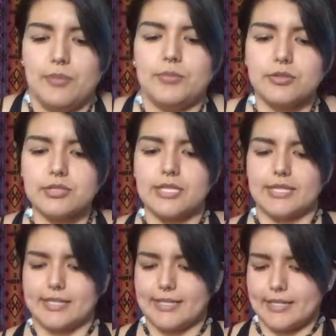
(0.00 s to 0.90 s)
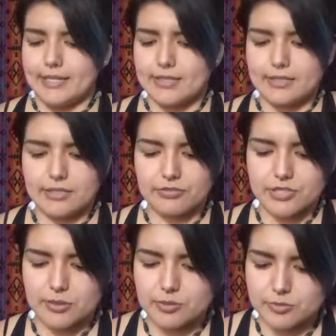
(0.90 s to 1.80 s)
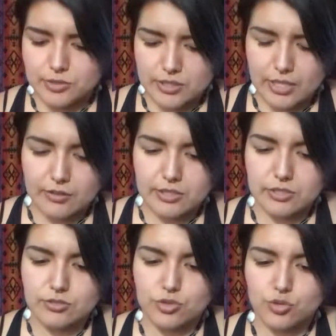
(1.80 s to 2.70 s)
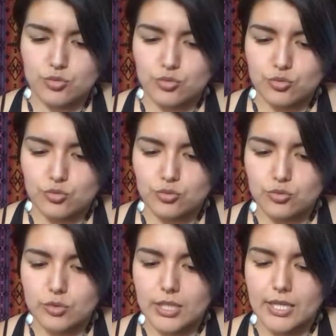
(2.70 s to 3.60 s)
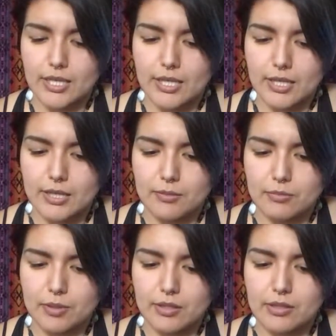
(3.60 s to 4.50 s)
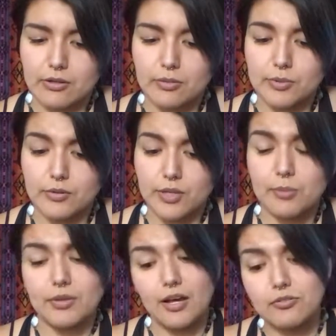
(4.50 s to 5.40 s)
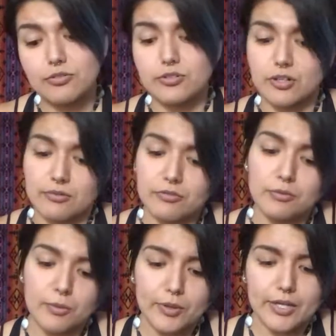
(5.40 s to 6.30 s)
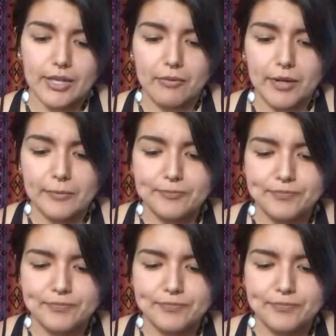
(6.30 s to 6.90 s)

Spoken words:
Music. The different types of music that you listen to can be therapeutic, can be helpful or harmful. We'll put it that way.